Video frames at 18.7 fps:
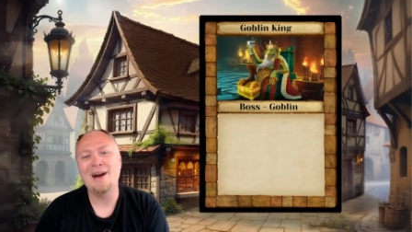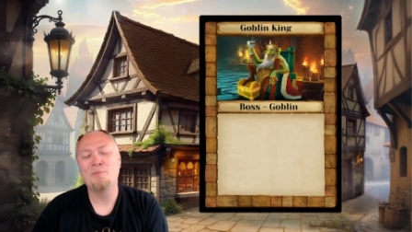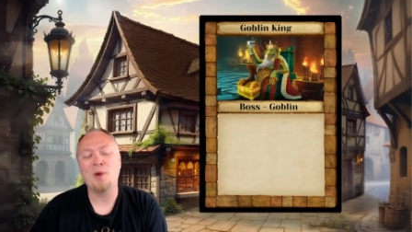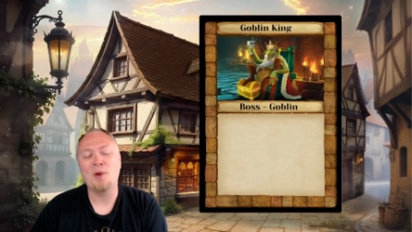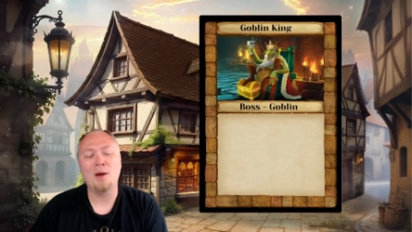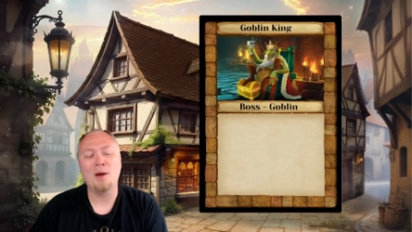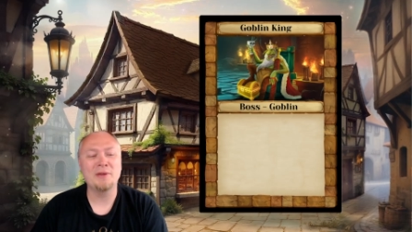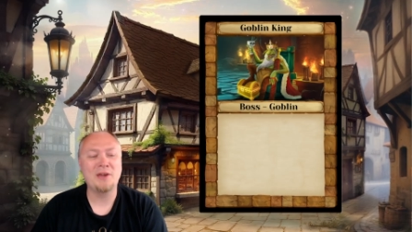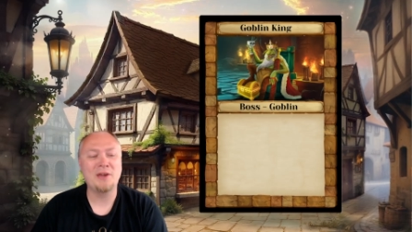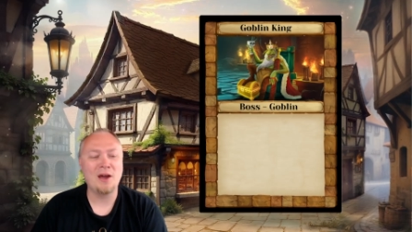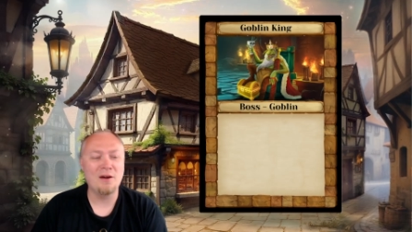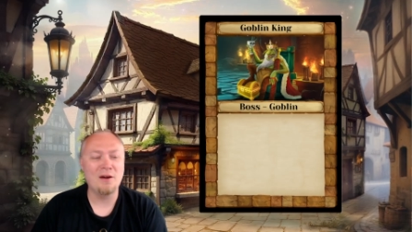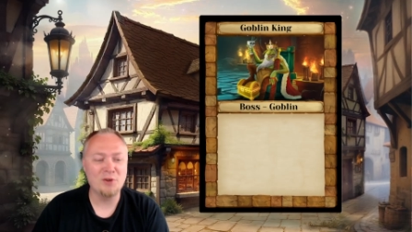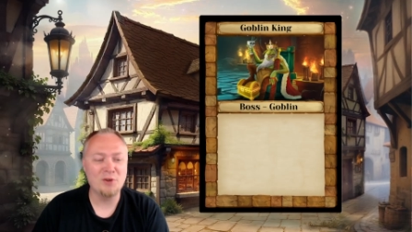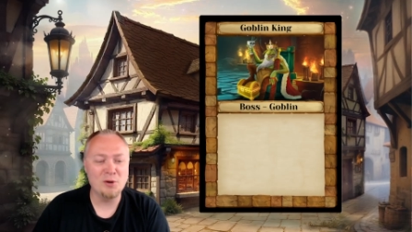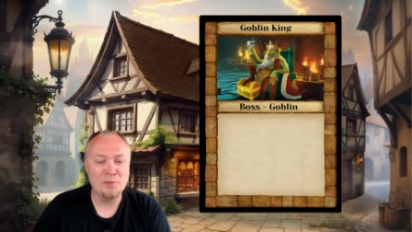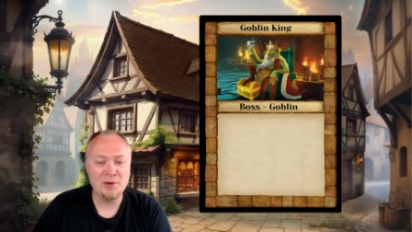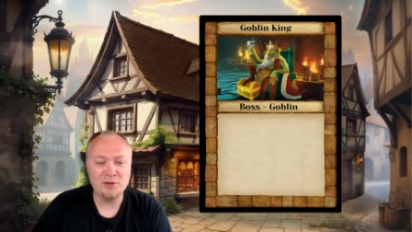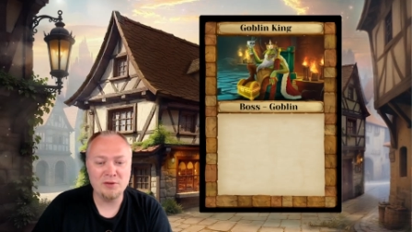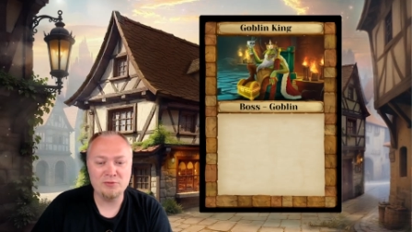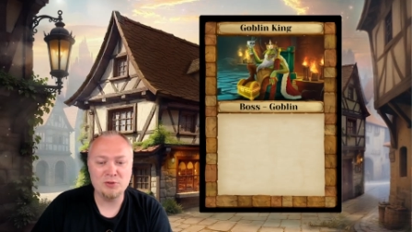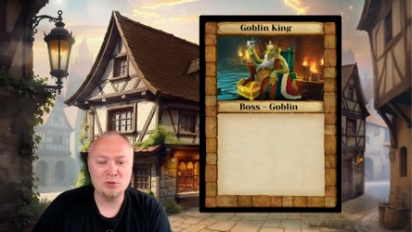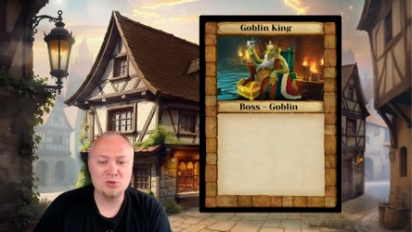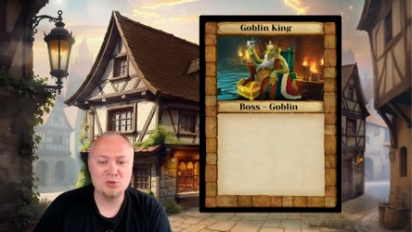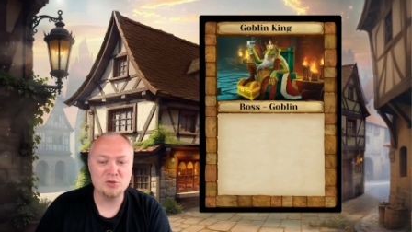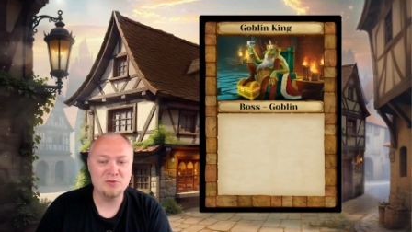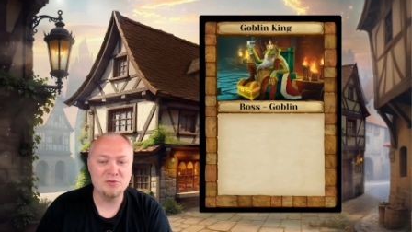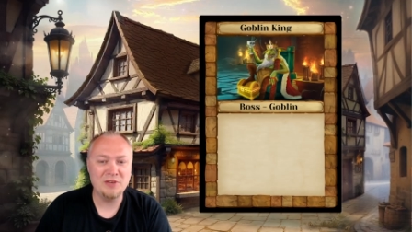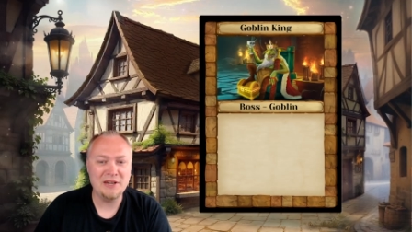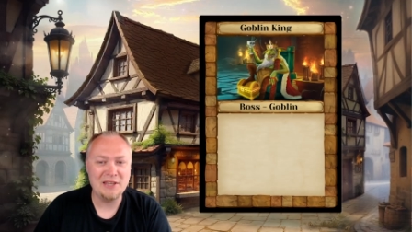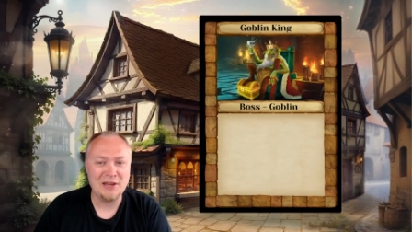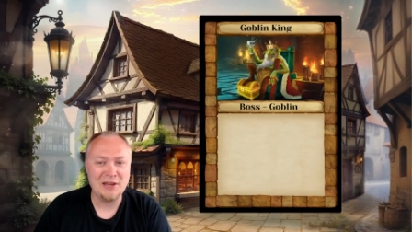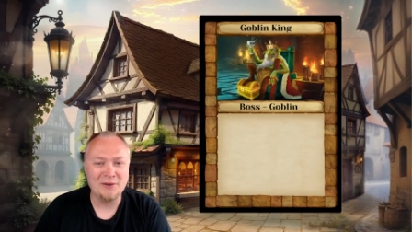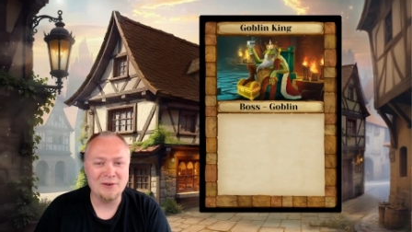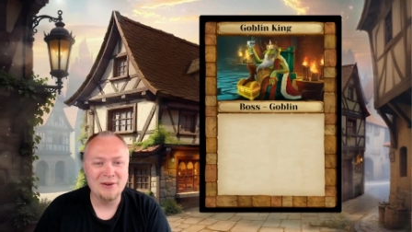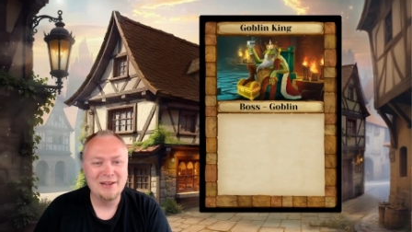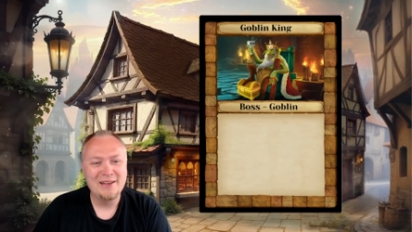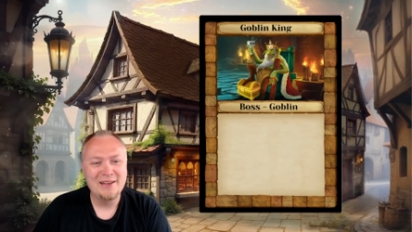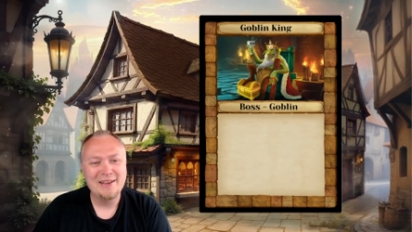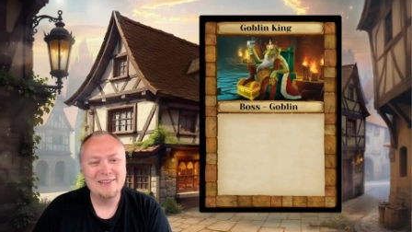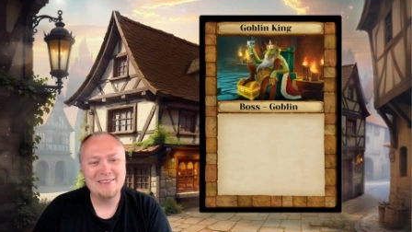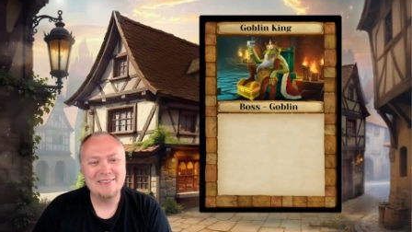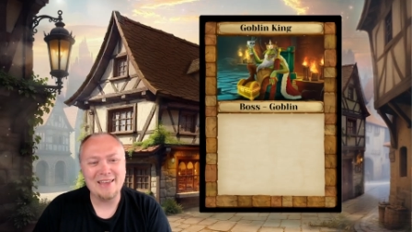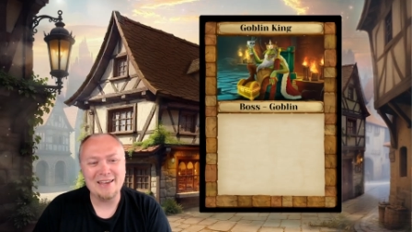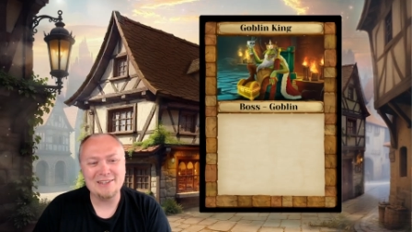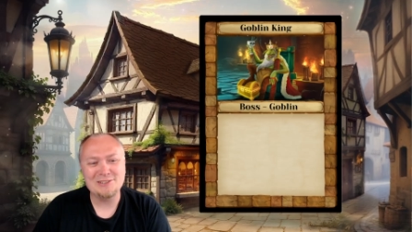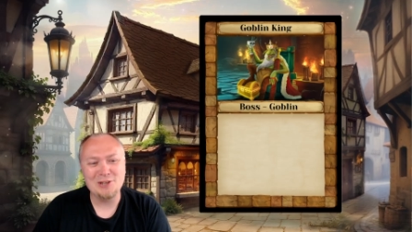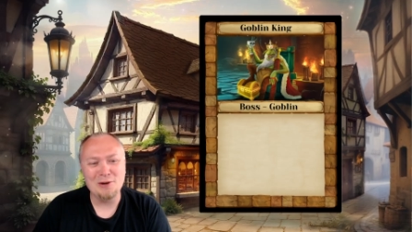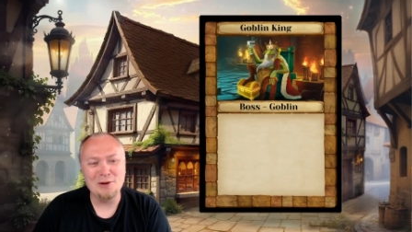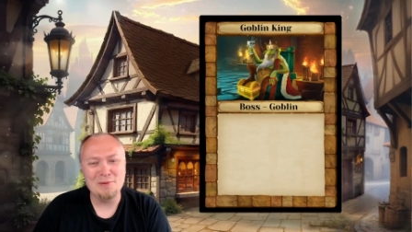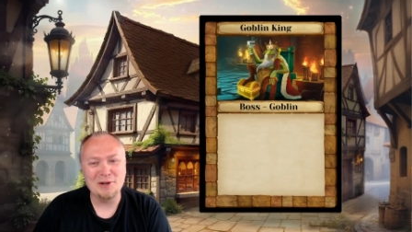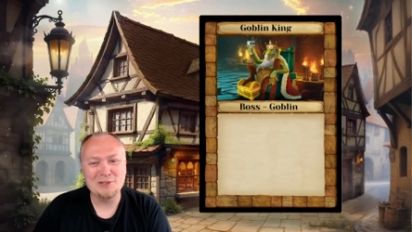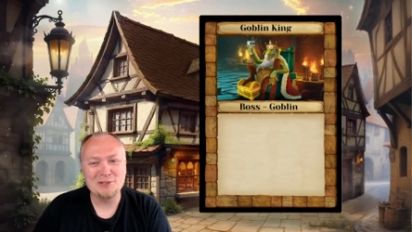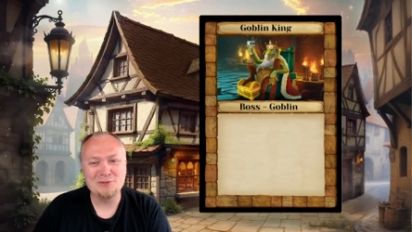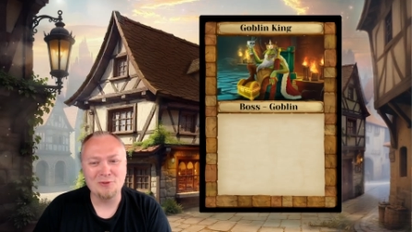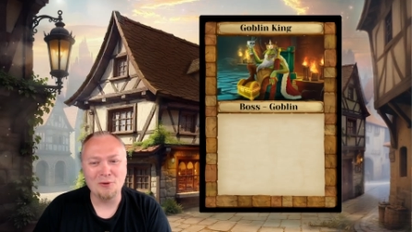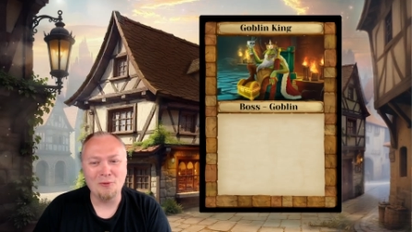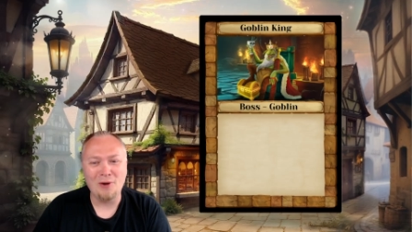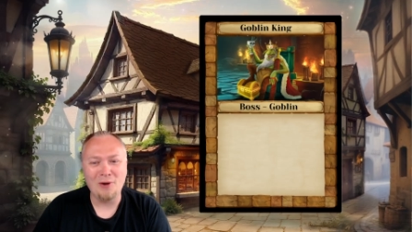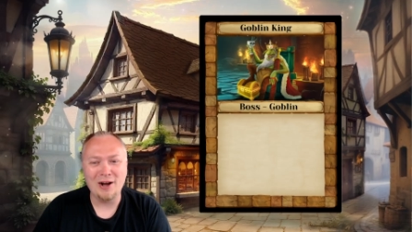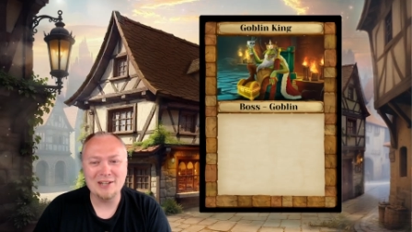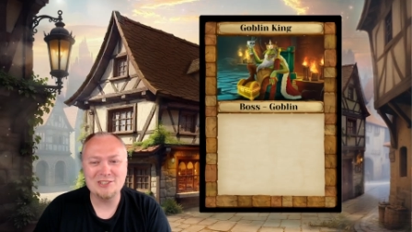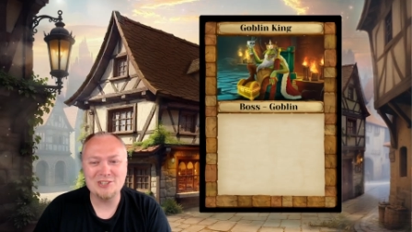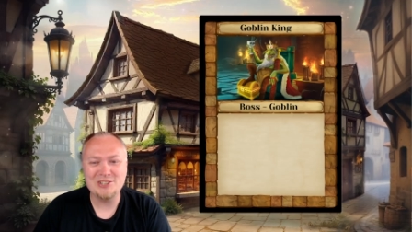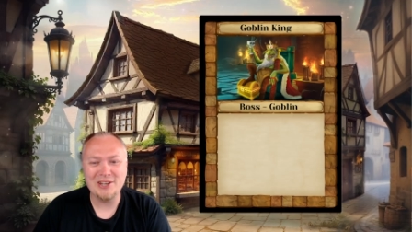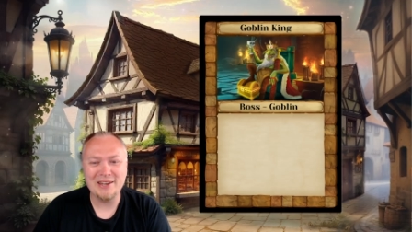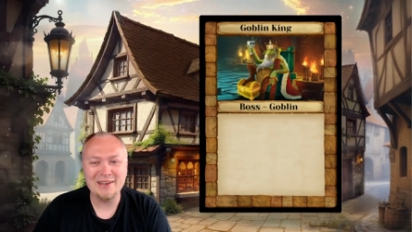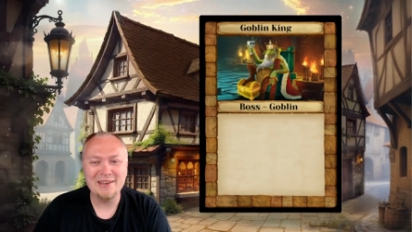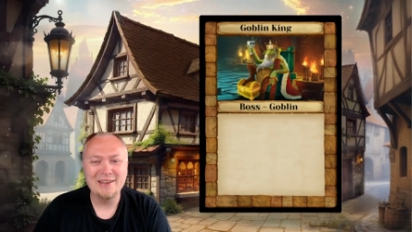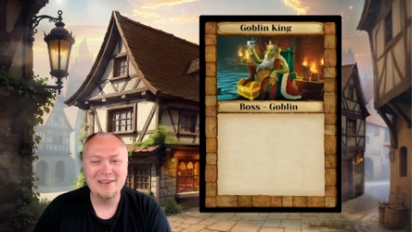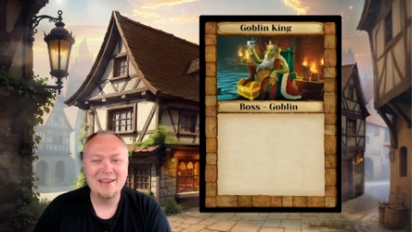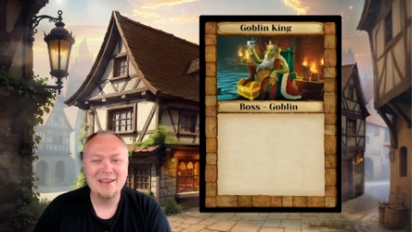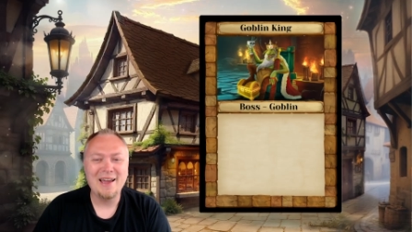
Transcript: probably cover them in a future video. Thanks so much for watching.